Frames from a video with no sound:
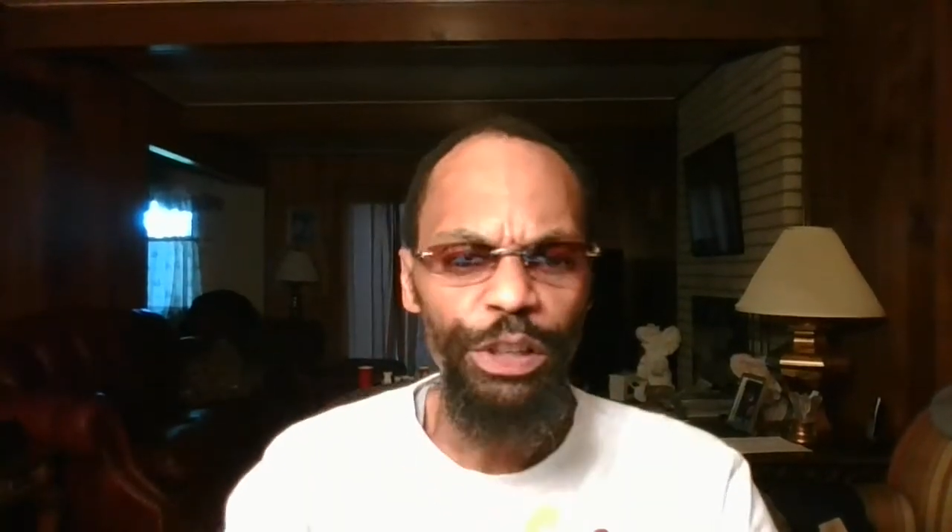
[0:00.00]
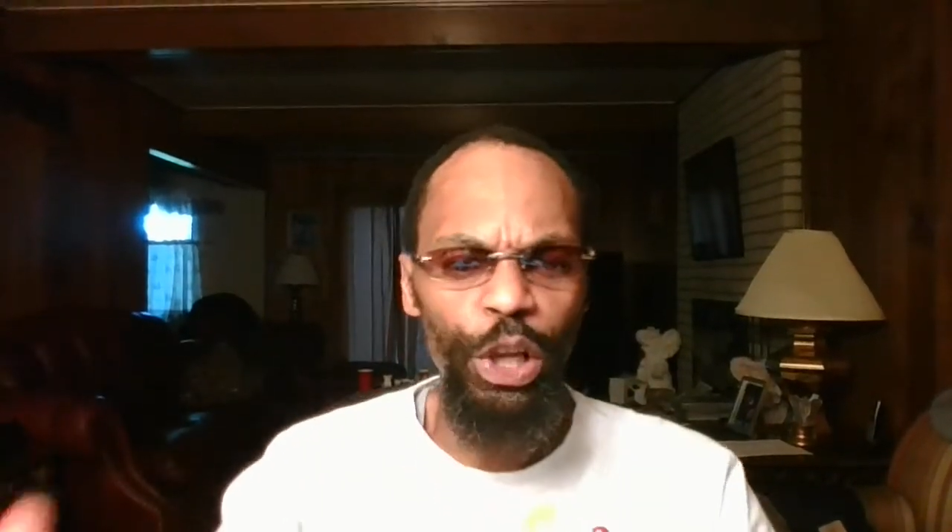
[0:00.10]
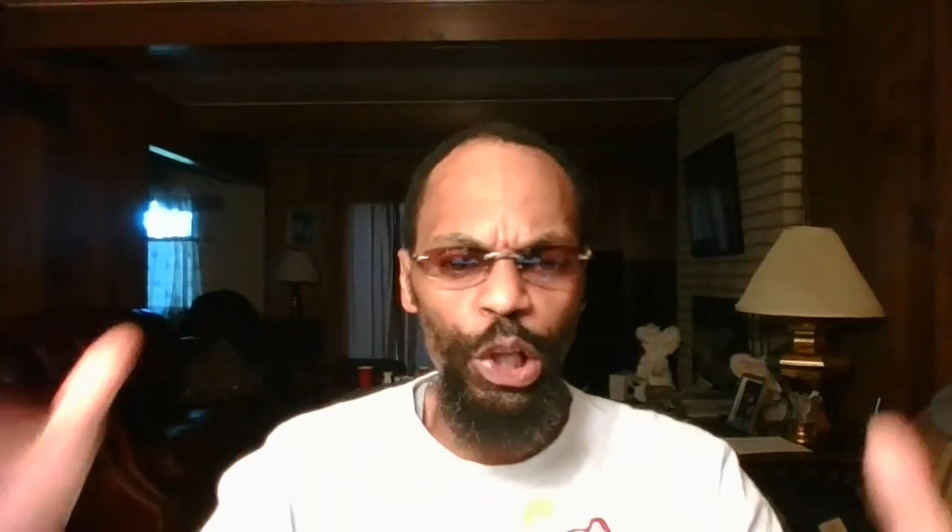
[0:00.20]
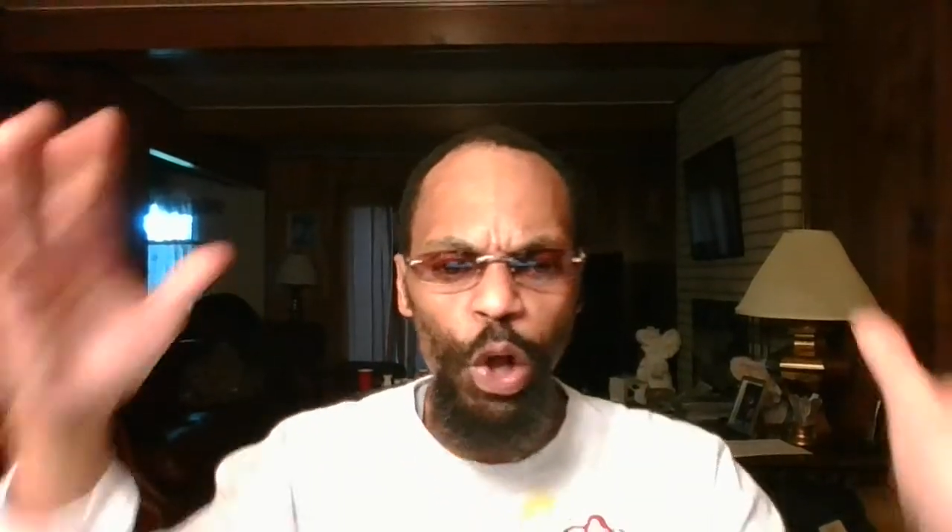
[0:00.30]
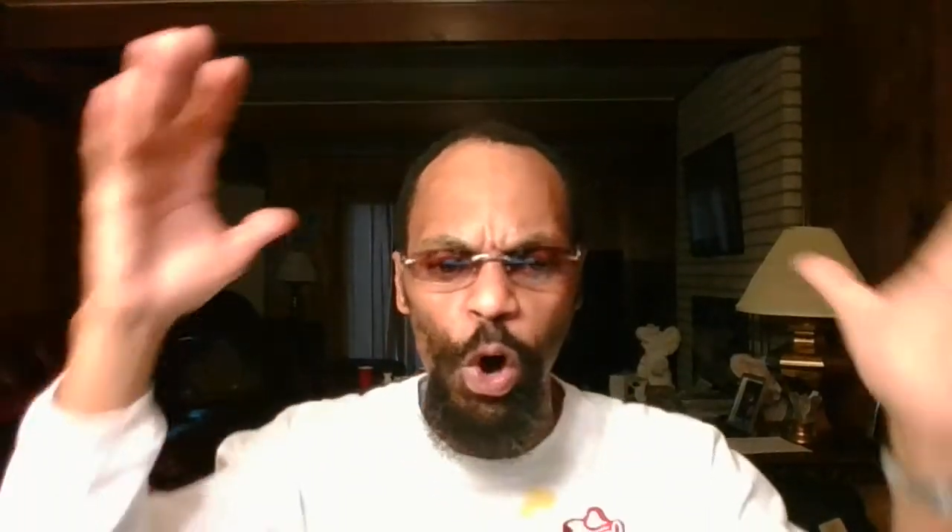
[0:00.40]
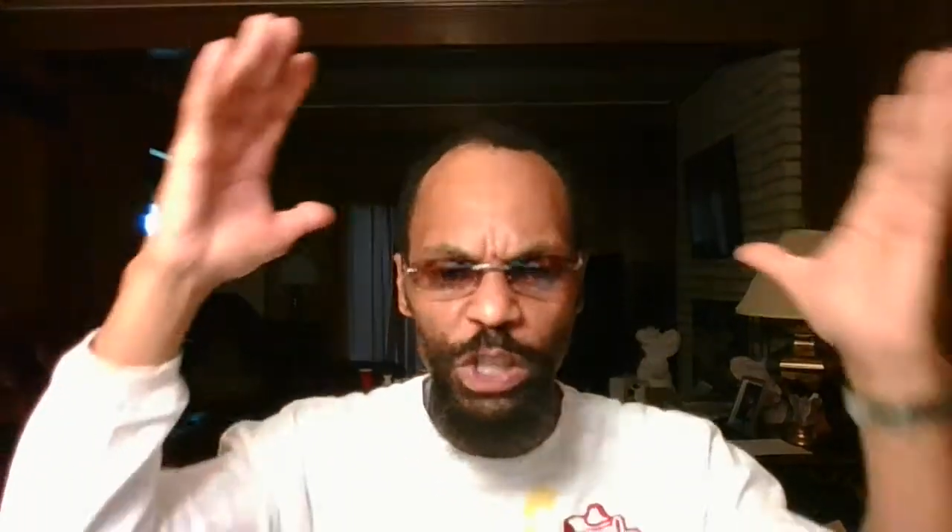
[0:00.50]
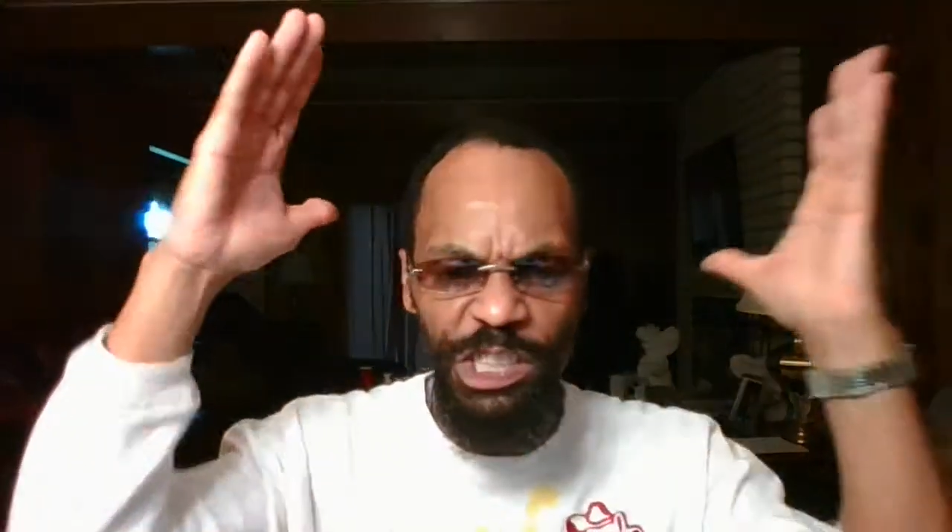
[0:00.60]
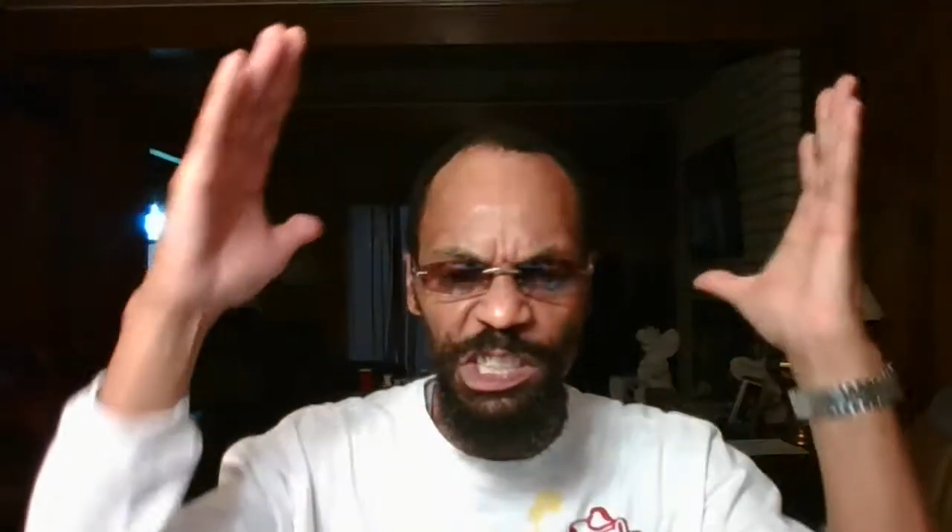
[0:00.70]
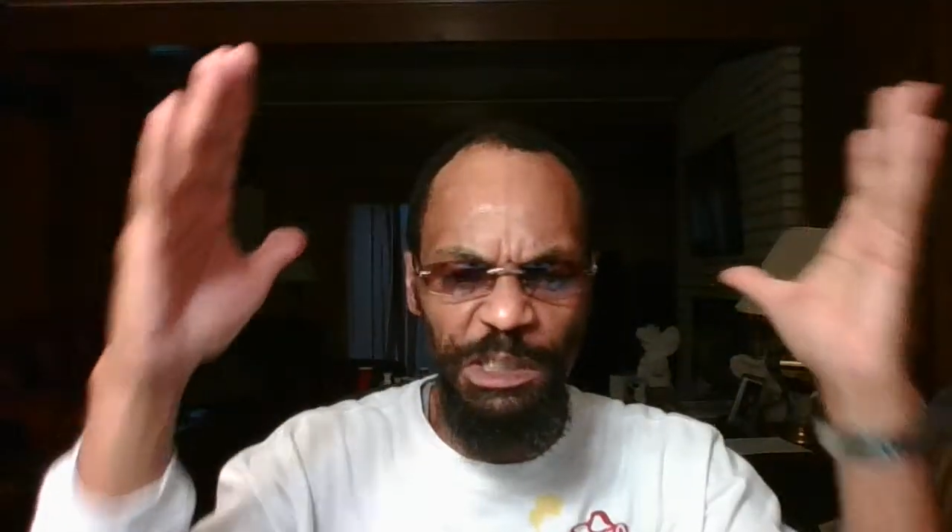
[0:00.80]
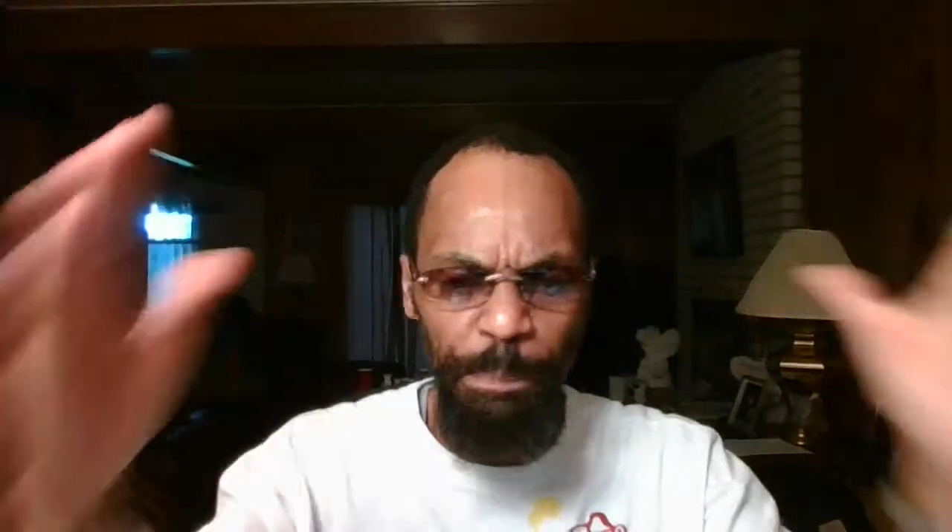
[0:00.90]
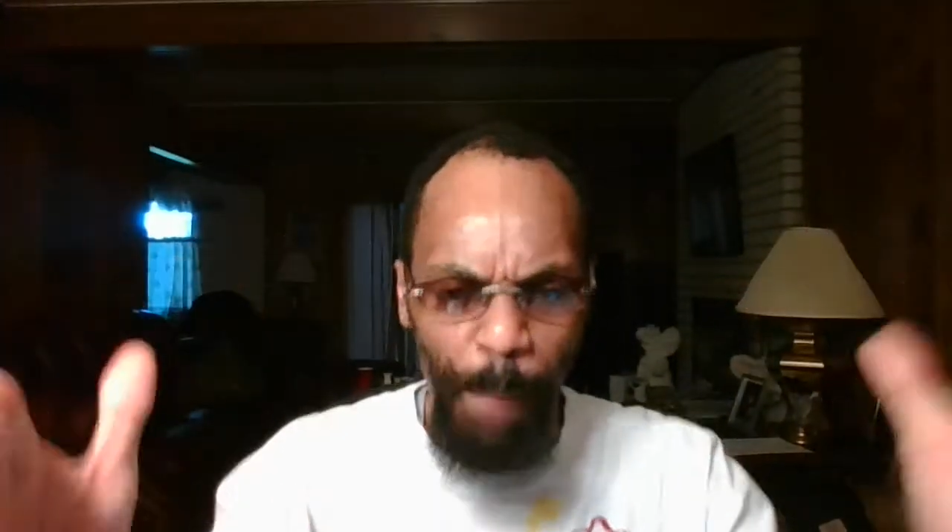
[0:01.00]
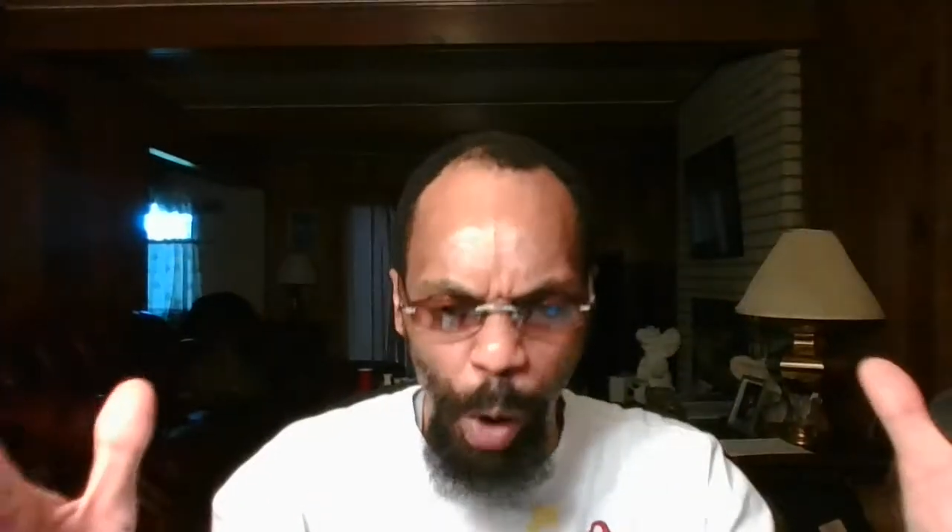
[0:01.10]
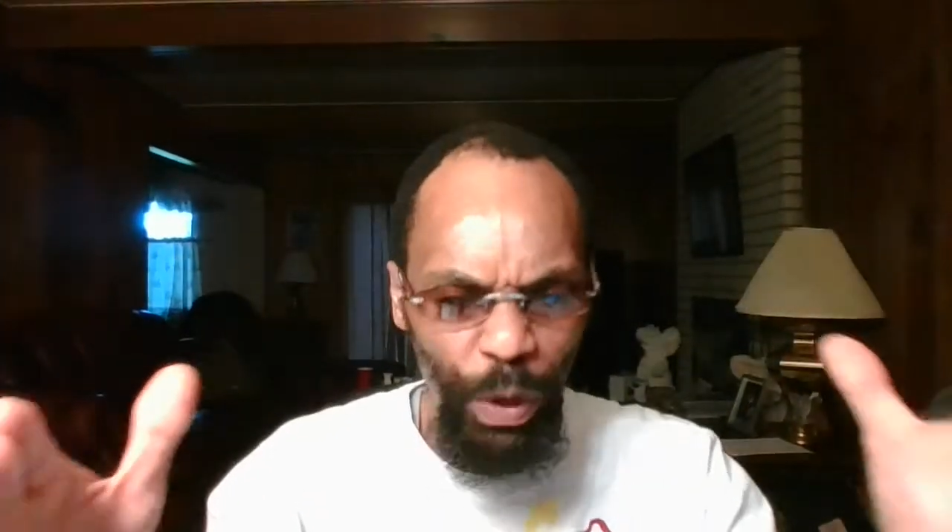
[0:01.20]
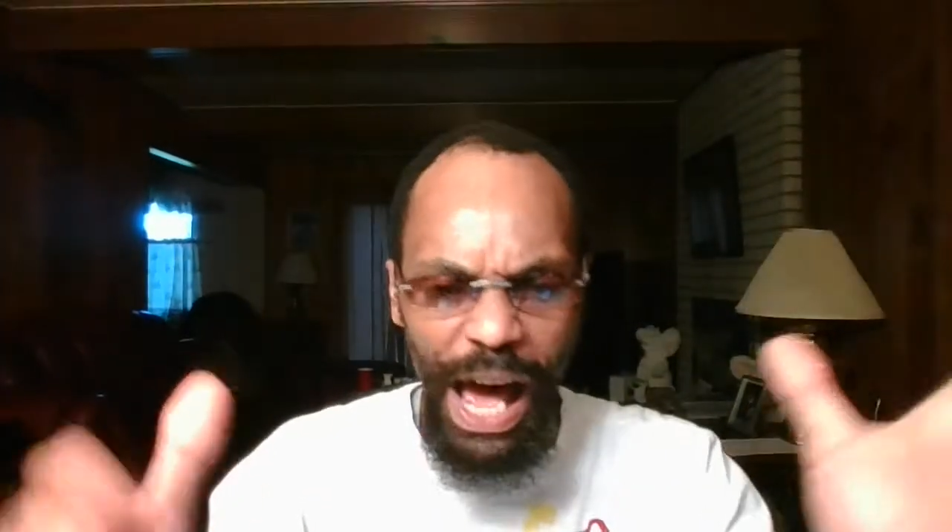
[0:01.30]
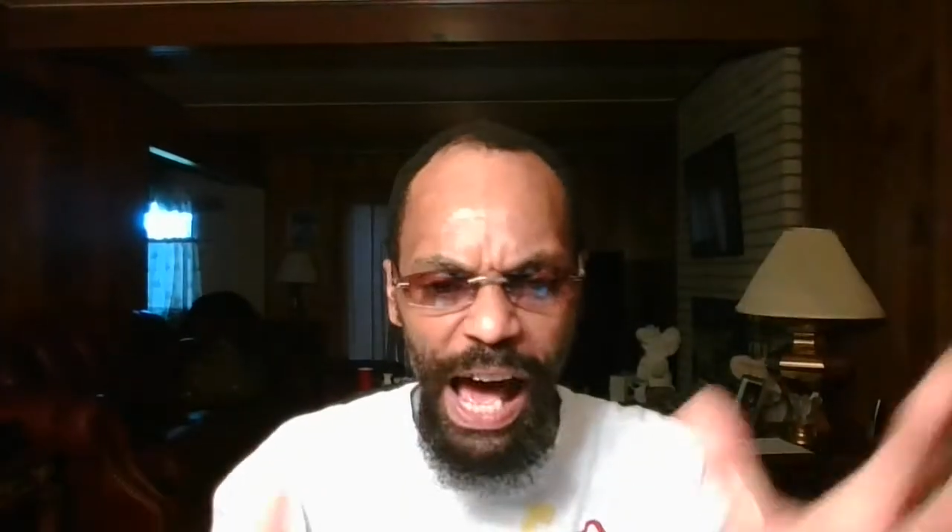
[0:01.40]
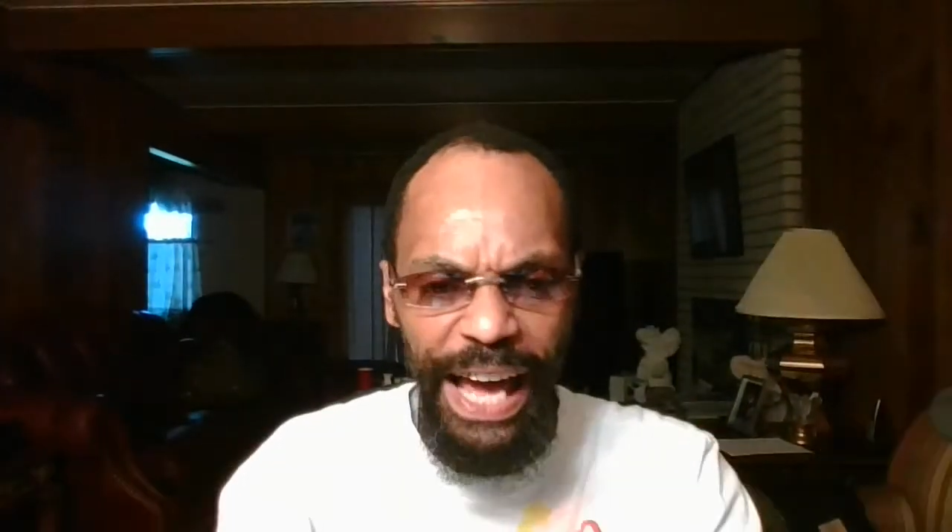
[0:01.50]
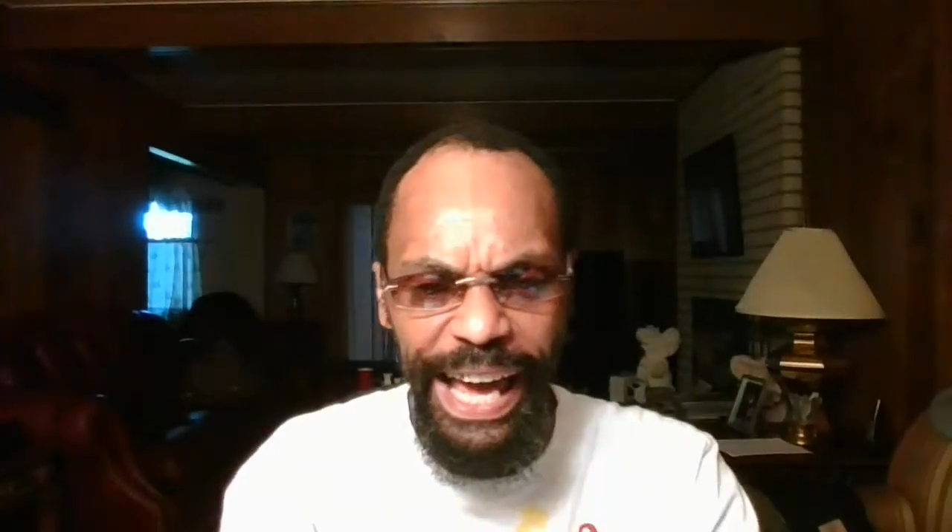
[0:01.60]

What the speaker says: The Lord smote our